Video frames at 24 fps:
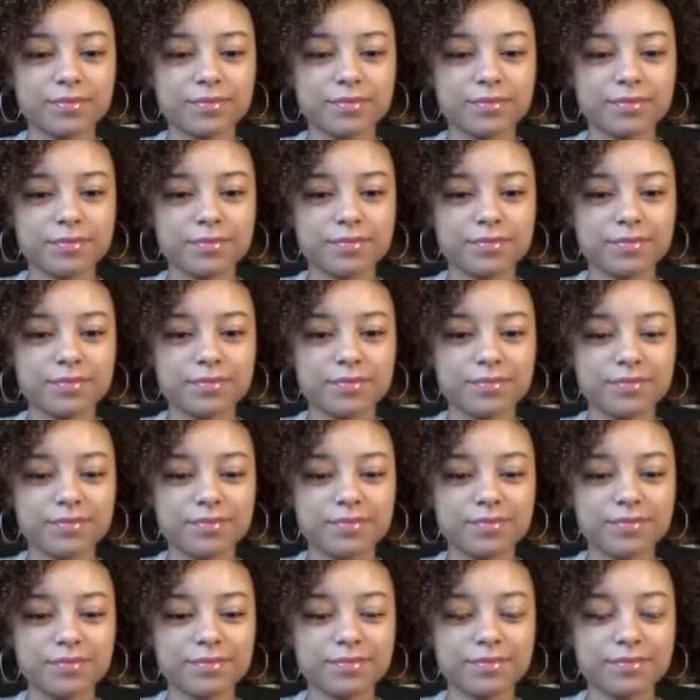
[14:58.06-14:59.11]

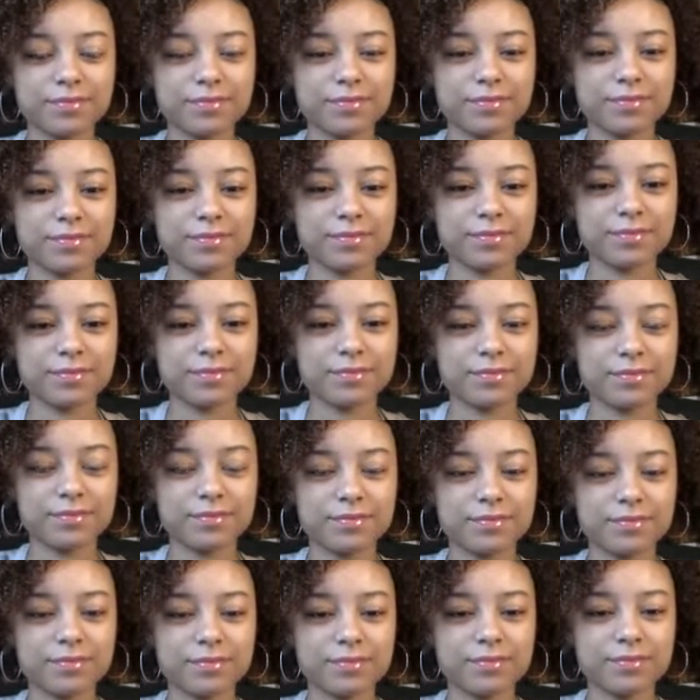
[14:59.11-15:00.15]

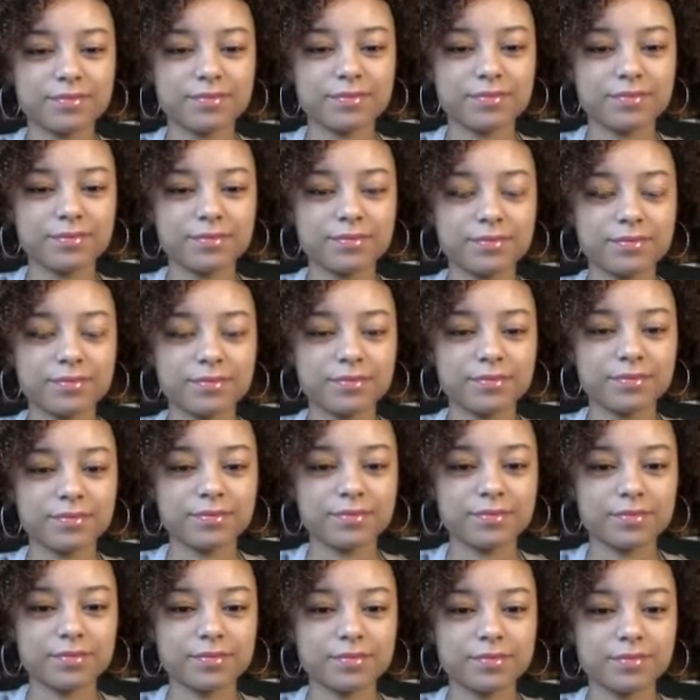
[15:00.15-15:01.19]

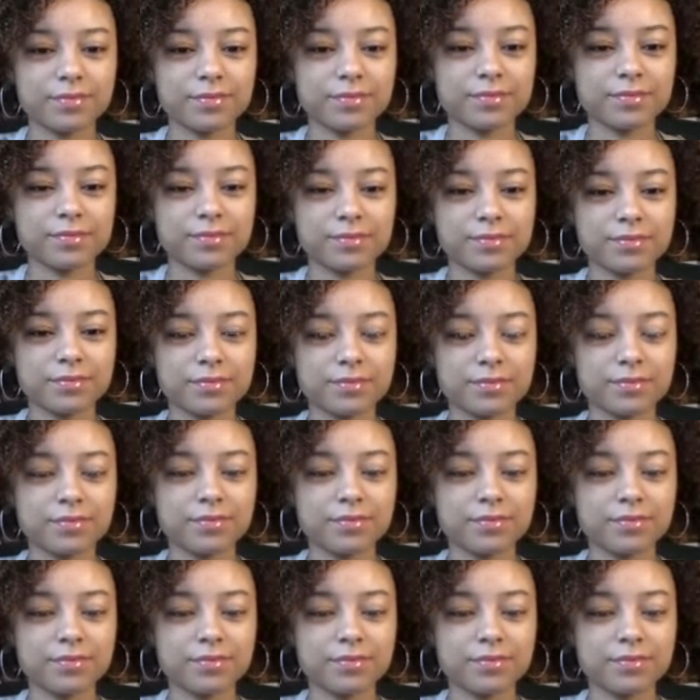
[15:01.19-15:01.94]
No words are spoken by the person on screen.